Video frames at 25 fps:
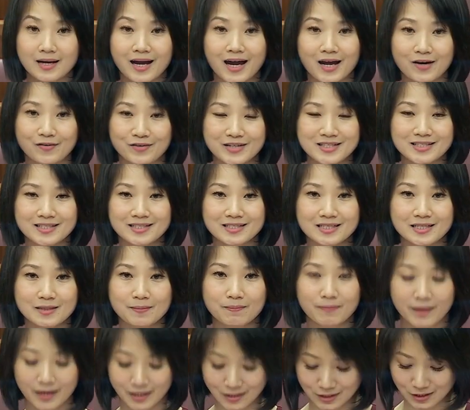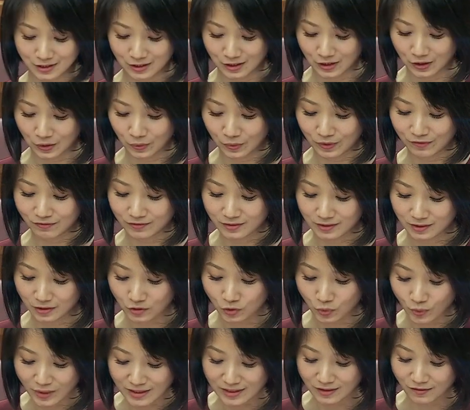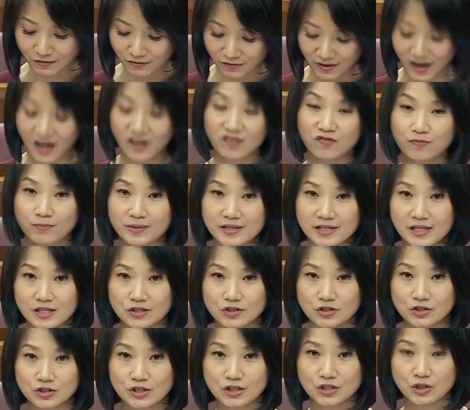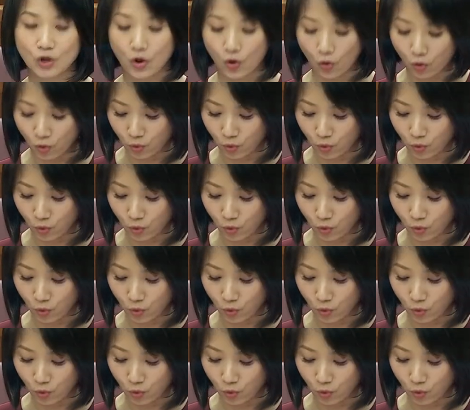I recently met with the 25 PSGs